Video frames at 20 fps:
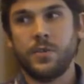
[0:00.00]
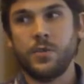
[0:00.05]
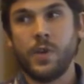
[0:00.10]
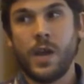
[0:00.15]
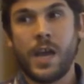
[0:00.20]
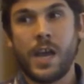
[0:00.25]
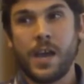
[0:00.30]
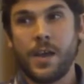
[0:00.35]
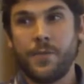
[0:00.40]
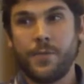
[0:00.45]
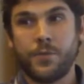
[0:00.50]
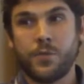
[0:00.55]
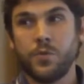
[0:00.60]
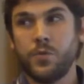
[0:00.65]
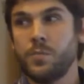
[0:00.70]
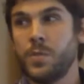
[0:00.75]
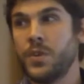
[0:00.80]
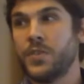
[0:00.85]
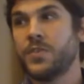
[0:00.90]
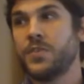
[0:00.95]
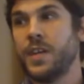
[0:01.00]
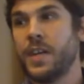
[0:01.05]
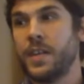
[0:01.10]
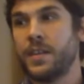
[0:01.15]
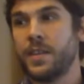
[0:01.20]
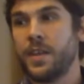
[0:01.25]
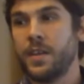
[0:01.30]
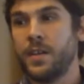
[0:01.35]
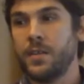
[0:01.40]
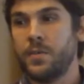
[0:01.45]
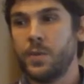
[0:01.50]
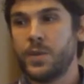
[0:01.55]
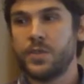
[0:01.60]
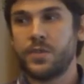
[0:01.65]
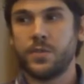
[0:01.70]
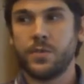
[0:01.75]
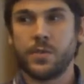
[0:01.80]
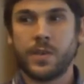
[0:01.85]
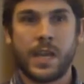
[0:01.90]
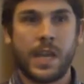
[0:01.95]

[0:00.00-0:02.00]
you have too much data which you